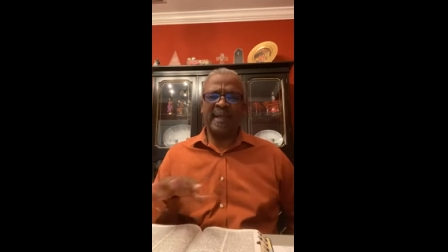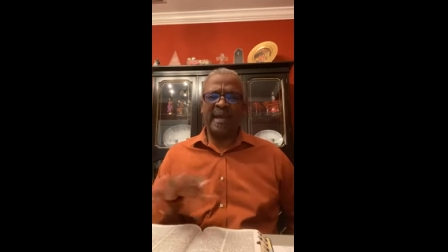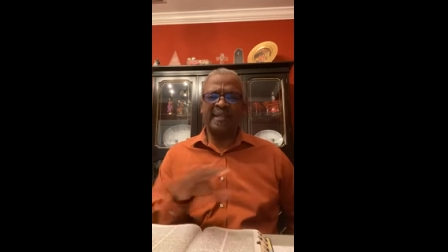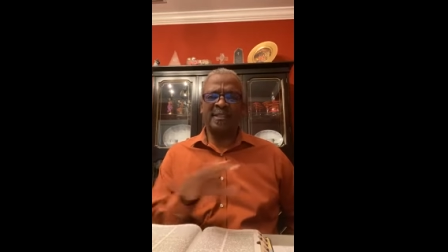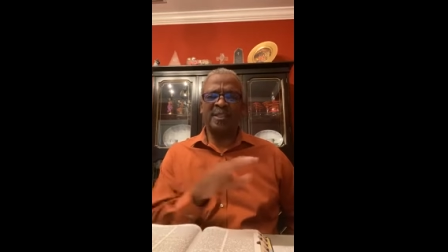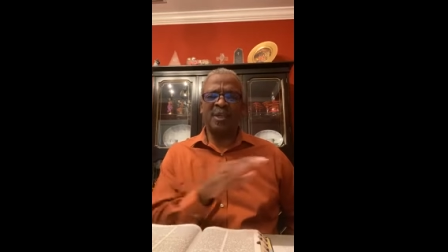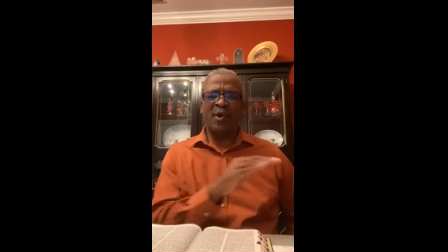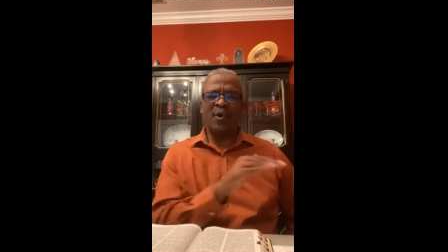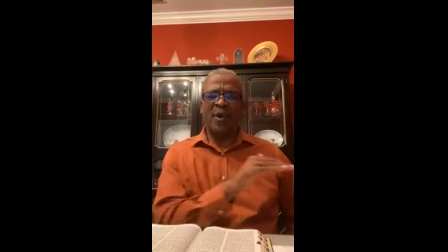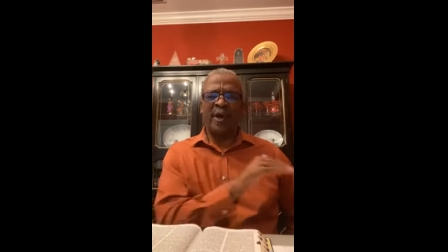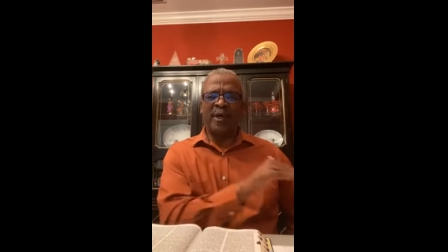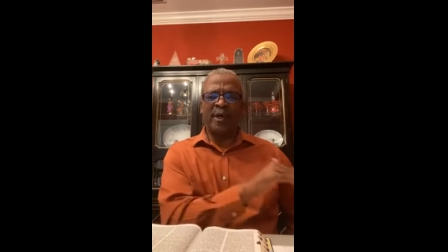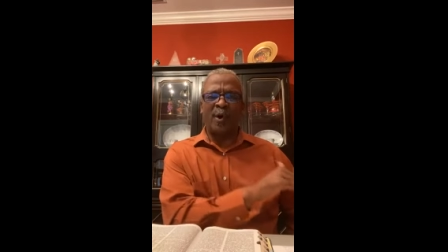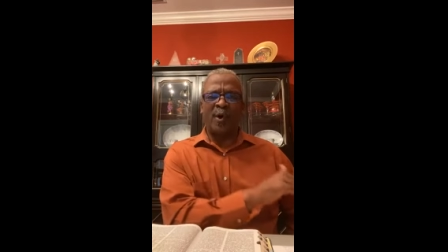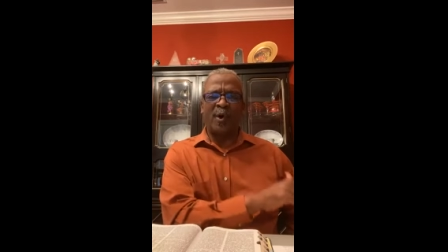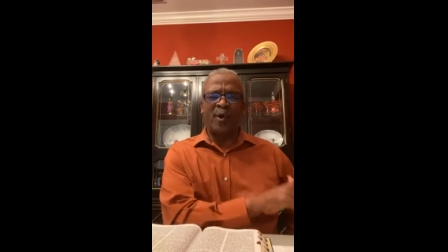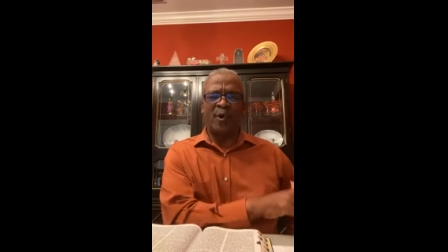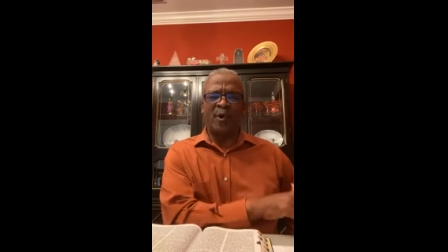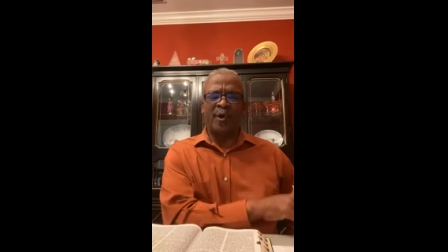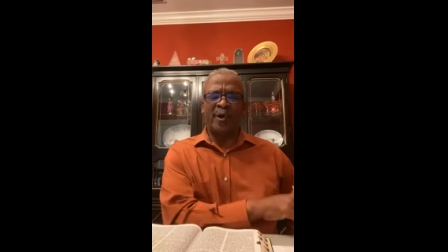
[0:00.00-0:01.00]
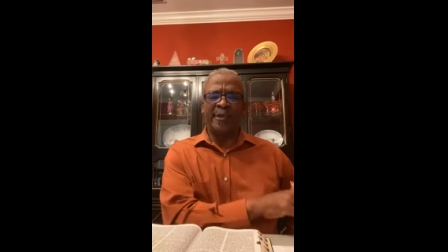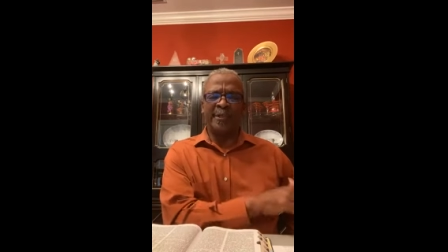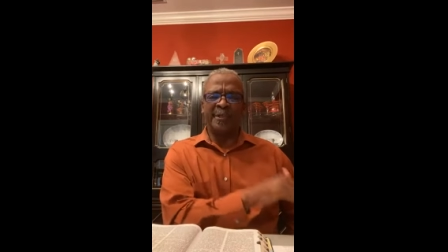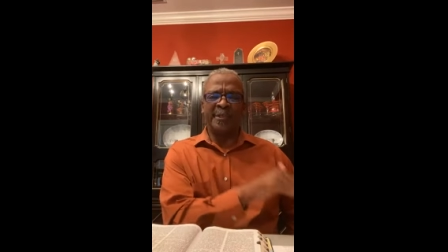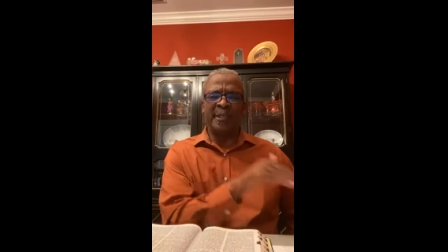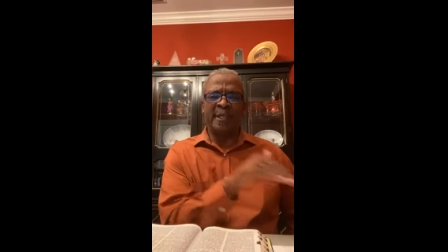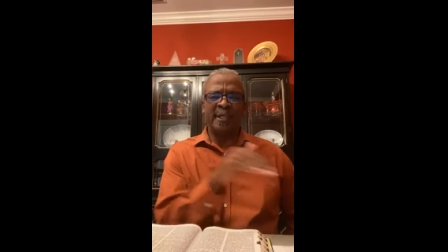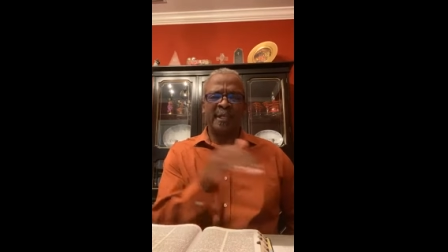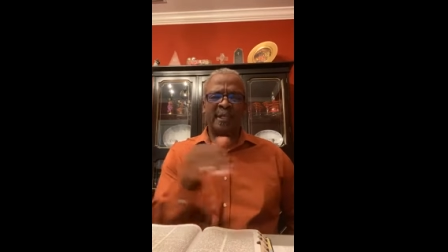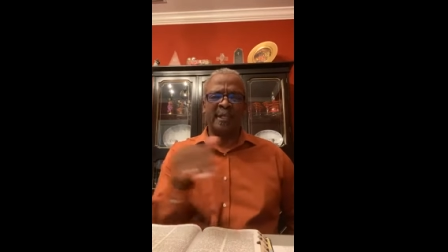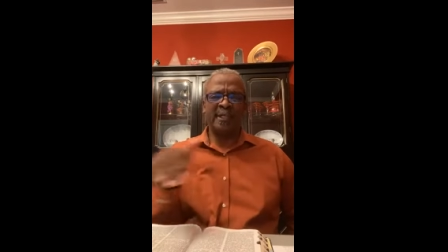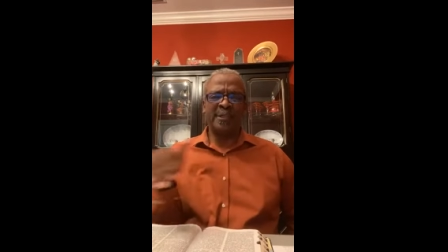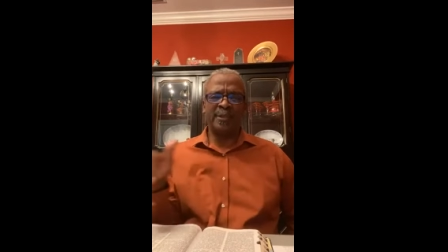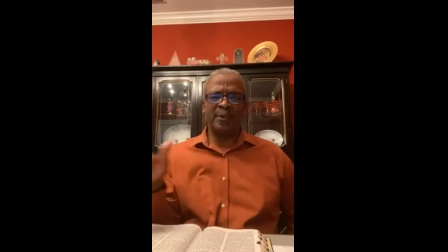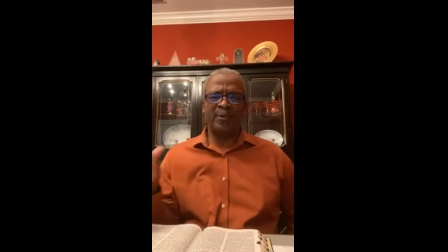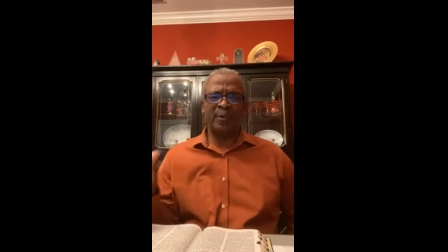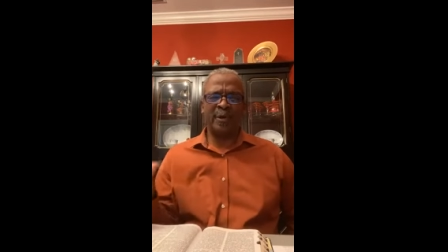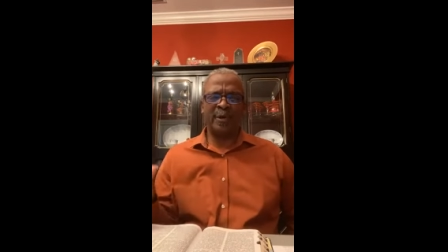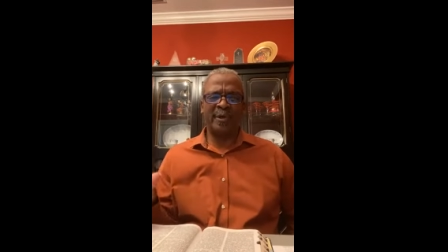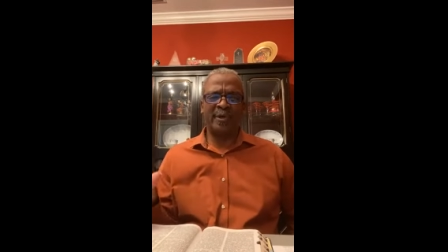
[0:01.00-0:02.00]
that's going on
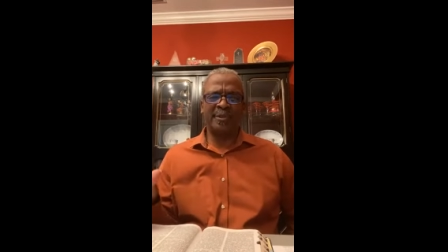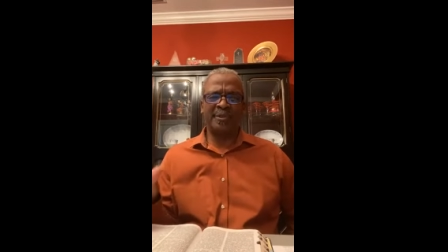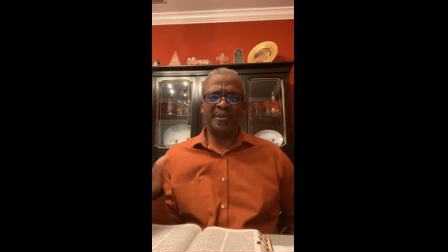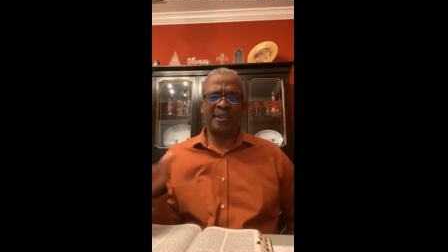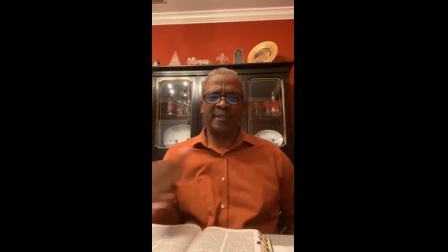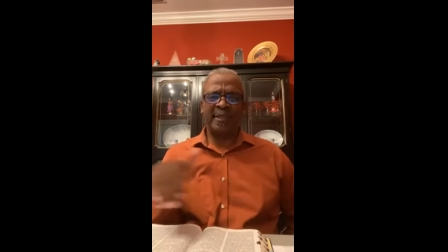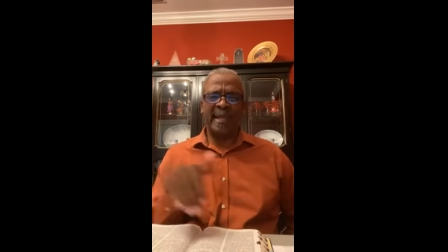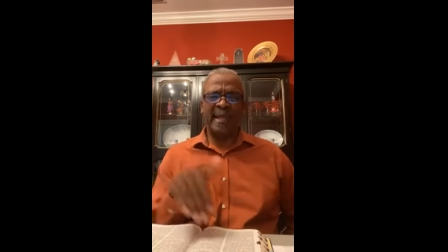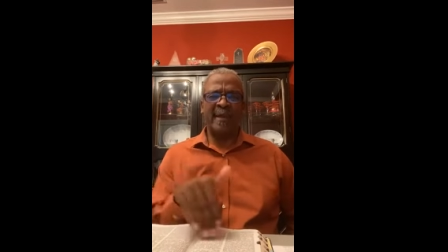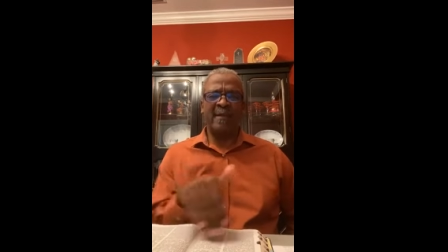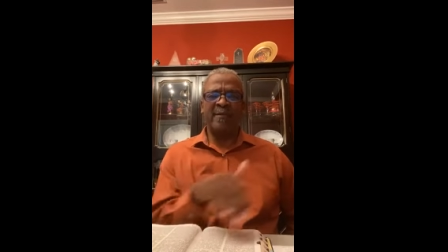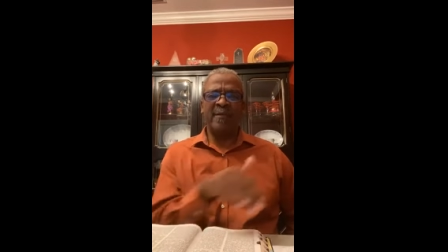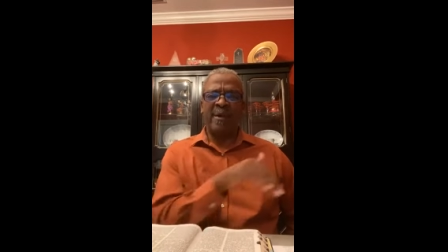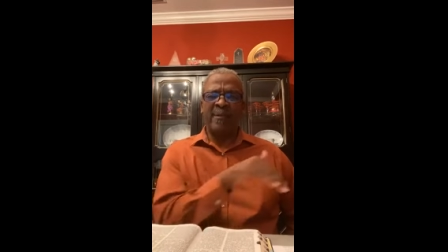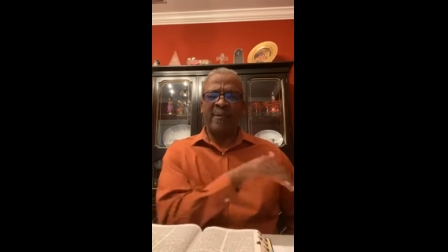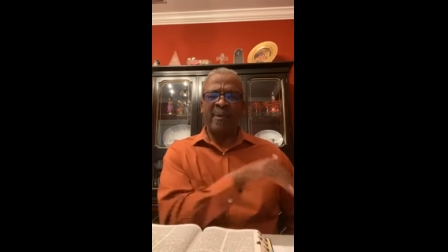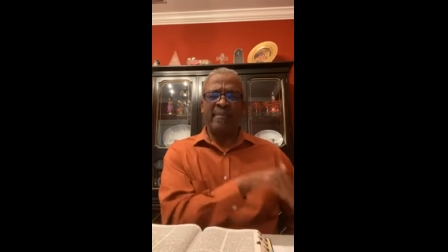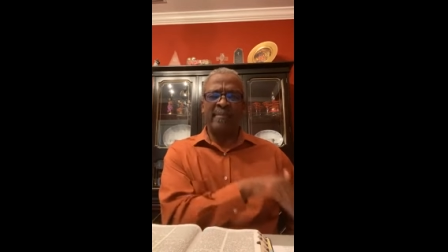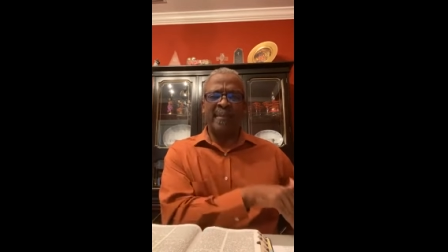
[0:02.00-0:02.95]
in the world today.